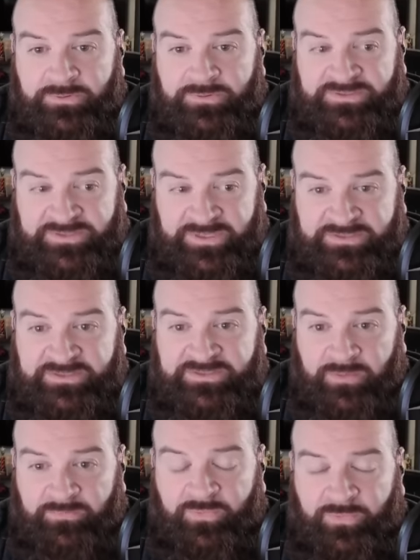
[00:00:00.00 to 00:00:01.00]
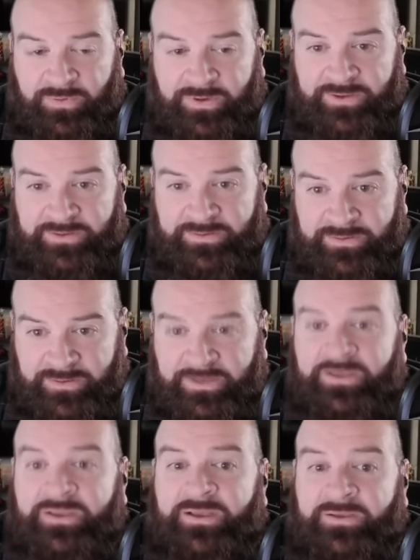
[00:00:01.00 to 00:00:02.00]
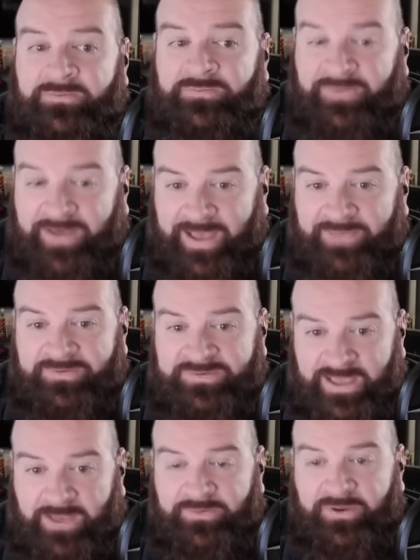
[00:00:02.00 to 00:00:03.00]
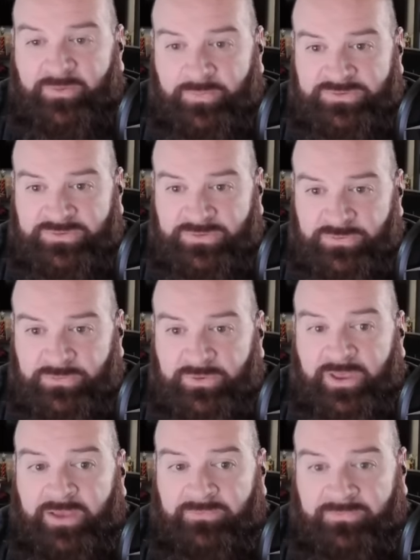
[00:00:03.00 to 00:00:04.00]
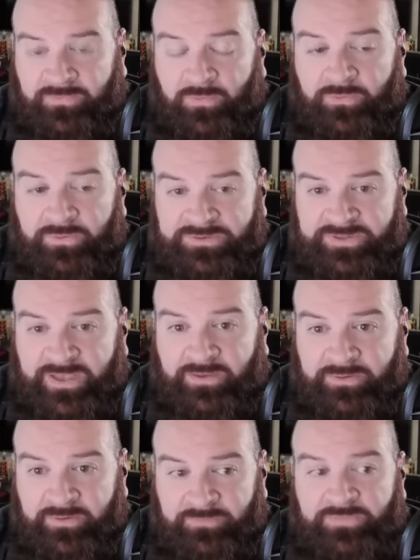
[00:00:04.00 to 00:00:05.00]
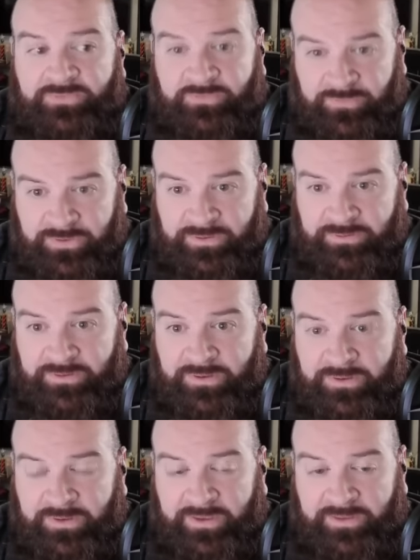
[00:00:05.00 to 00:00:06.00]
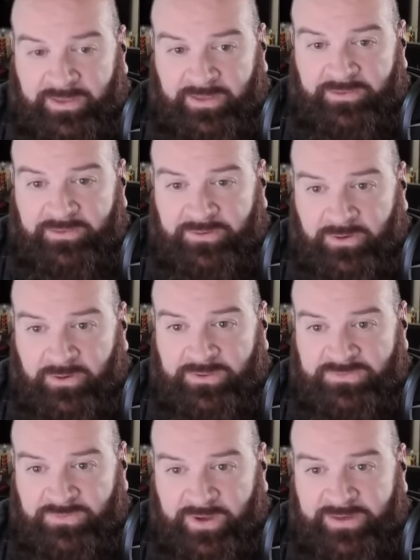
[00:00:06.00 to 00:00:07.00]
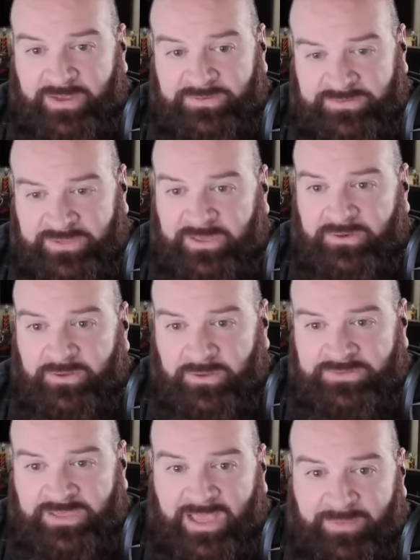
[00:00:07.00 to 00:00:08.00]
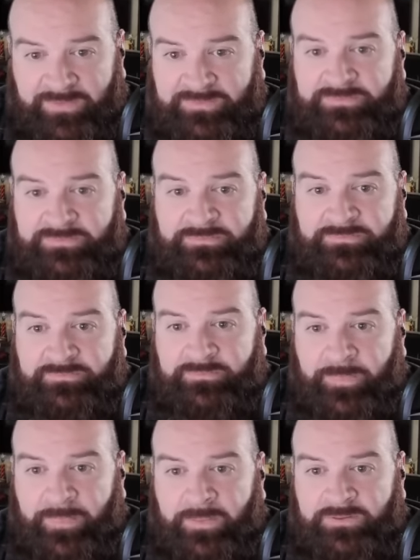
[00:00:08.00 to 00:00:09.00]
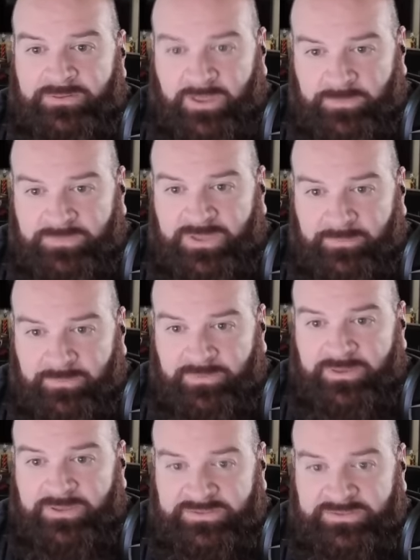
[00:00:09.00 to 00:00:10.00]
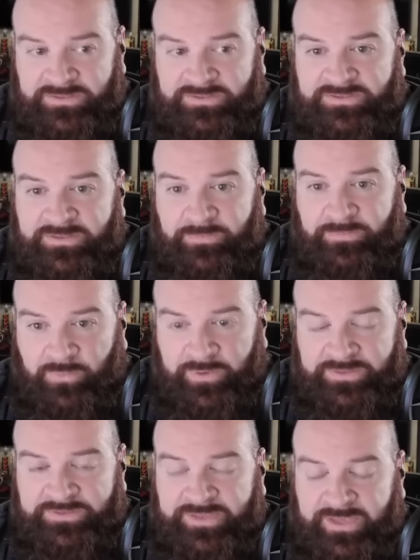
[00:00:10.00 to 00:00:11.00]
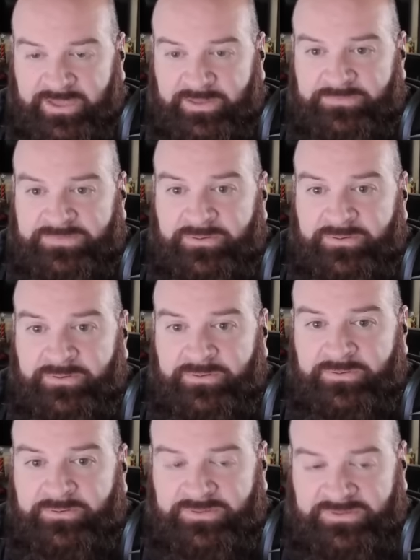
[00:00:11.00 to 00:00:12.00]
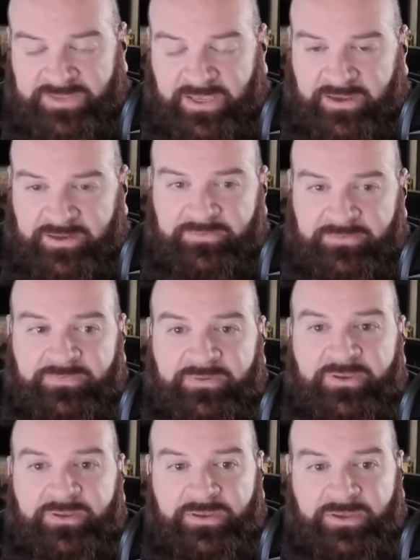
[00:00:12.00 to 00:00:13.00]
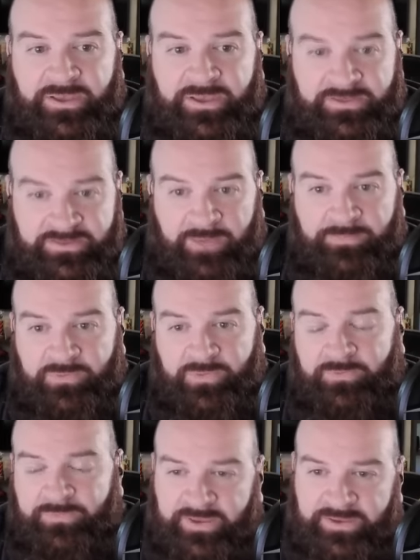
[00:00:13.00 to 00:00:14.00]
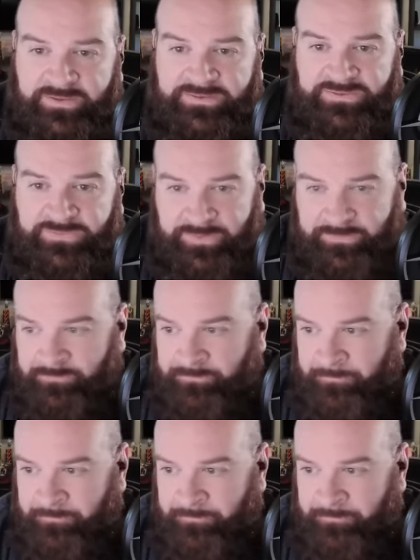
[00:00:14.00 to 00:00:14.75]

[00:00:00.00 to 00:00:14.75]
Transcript: six is number one, five is now number two, and four is now number three. And Caitlin Clark is right now second all time in double double assist and points games consecutive in WNBA history.